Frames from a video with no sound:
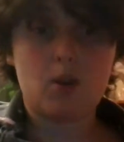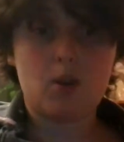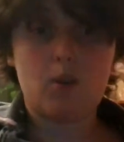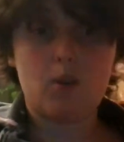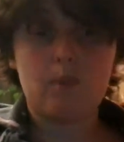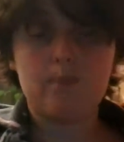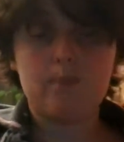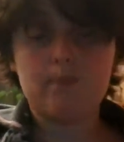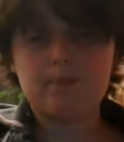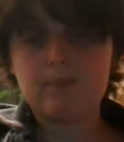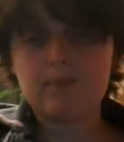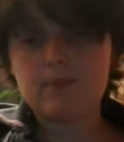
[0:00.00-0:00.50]

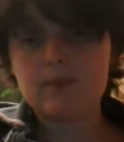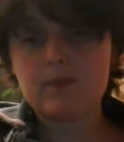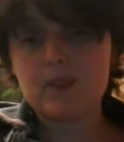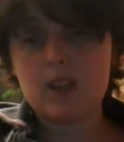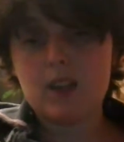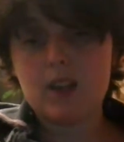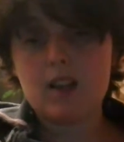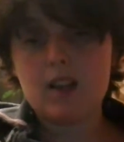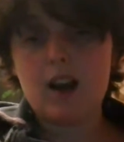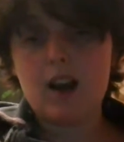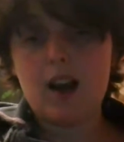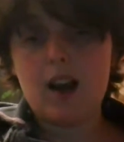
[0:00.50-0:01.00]
So
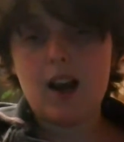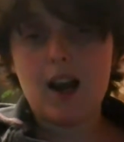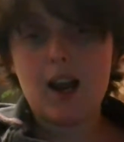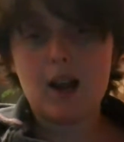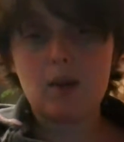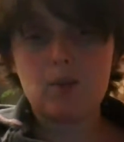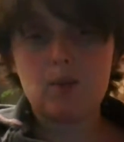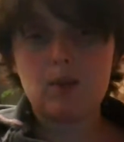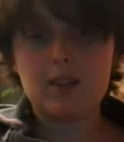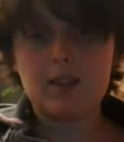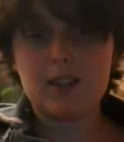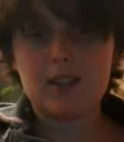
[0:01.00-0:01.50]

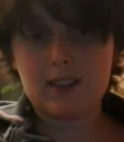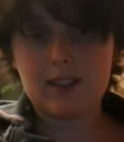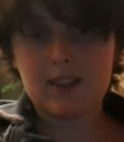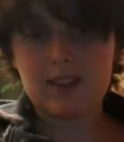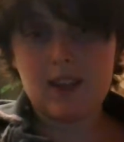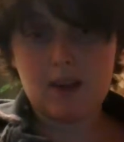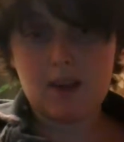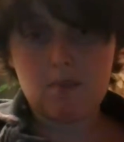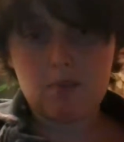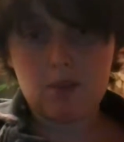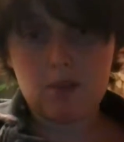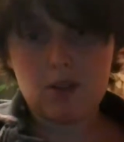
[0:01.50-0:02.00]
I will link
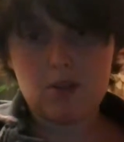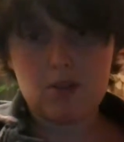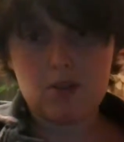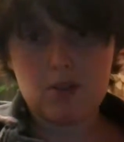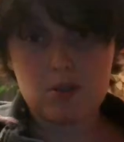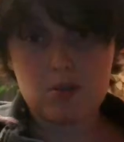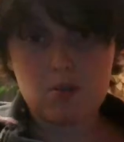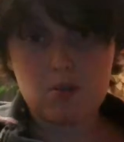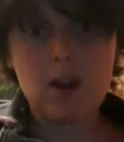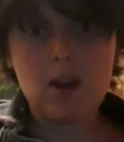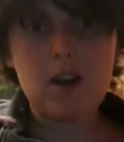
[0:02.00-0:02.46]
that below as